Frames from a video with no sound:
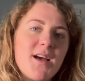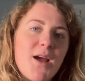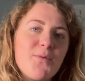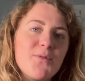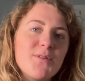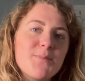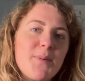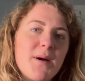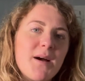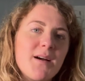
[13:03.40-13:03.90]

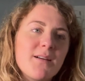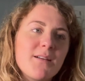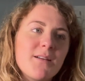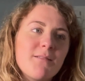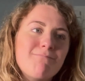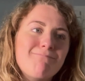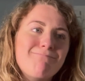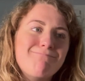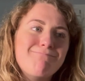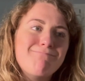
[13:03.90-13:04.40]
was back.
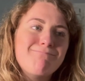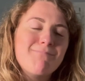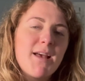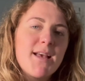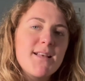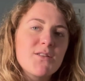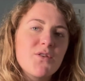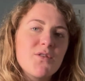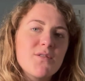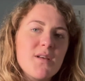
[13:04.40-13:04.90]

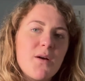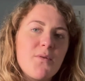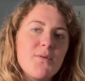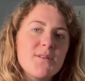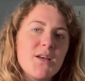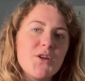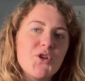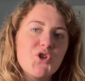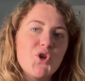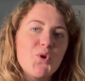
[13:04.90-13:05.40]
It's because I
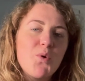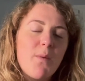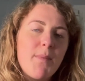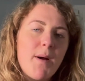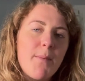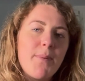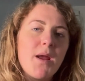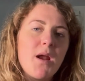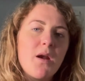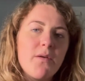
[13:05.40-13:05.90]
was like due on
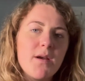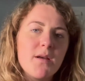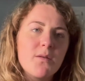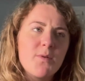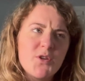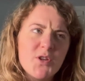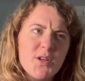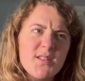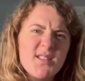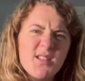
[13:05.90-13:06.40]
my period,
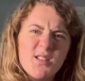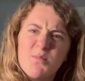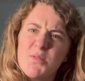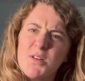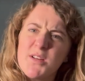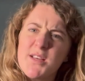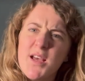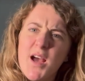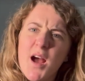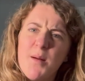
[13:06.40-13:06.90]
which I still
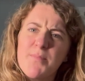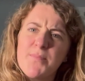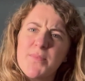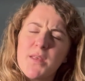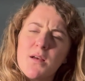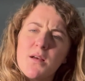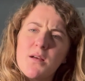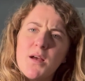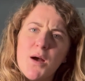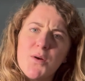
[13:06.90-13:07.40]
bloody am.
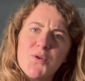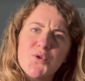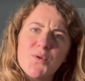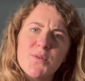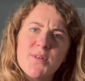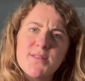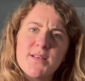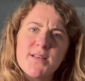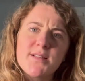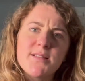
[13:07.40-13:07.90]
I was due
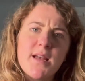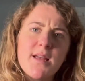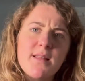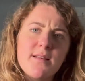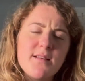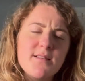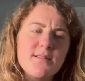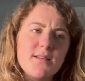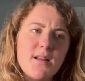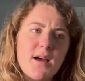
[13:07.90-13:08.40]
on the 16th
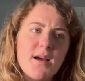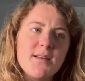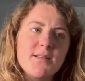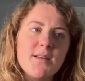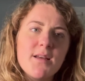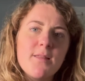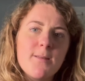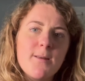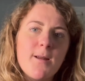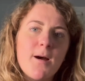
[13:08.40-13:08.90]
and it's the
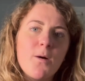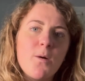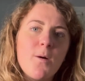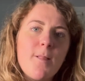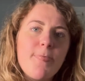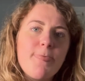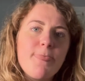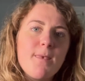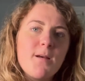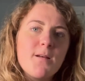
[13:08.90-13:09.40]
19th now.
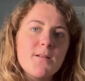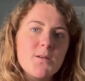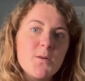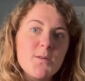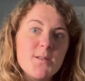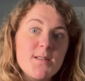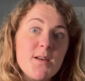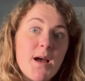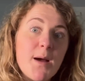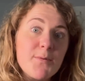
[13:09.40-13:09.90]
So
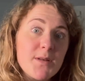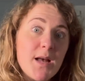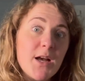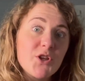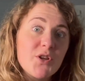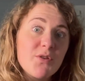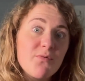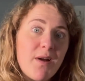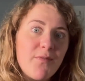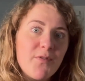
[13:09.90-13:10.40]
I was
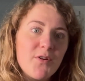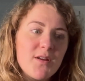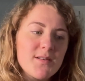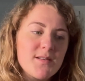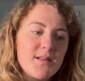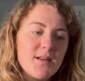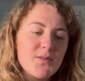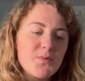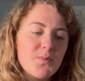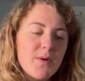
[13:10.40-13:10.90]
actually
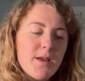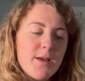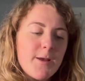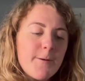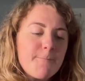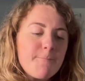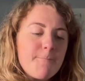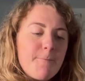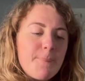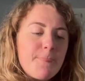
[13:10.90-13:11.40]
ravenous last
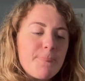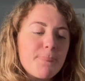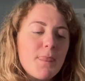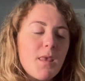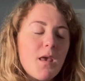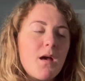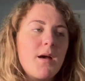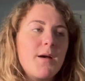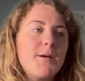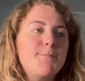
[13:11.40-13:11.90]
week.
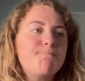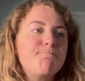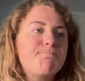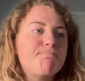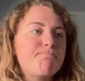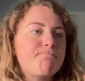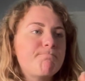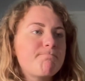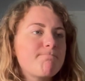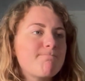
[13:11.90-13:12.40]

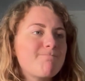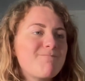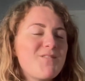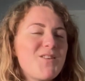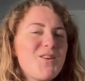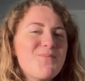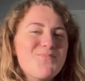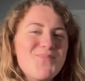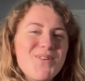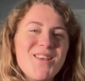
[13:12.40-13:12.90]

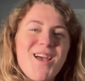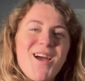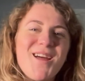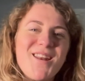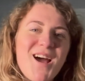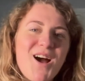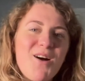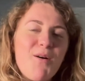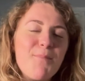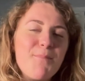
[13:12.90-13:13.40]
But yeah,
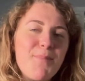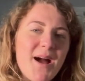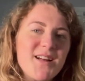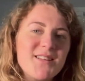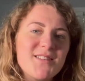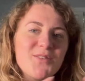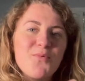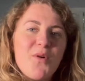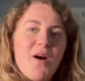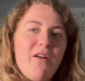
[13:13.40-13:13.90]
now I'm
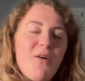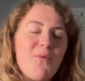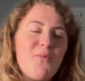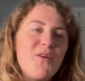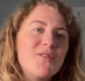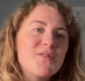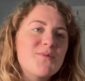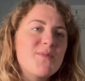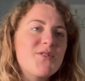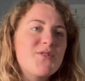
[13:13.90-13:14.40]
back to where I
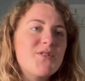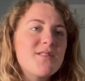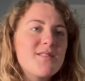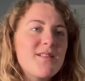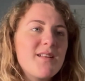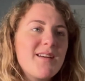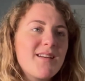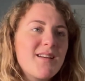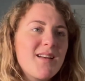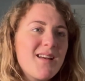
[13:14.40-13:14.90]
was, which is
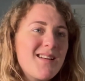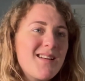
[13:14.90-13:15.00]
like